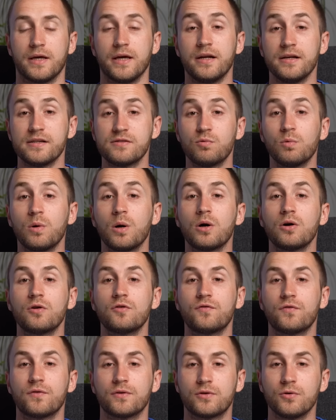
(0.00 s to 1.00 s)
It is
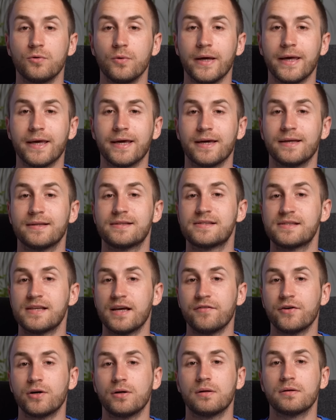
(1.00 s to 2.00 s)
worth doing it
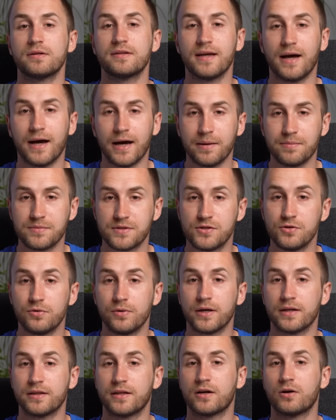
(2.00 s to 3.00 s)
several times
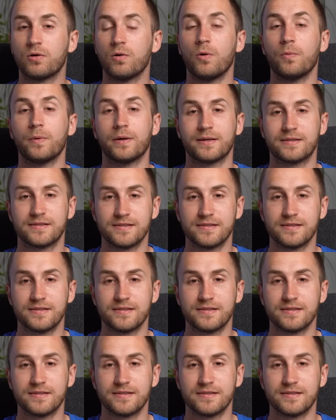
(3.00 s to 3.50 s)
during the growing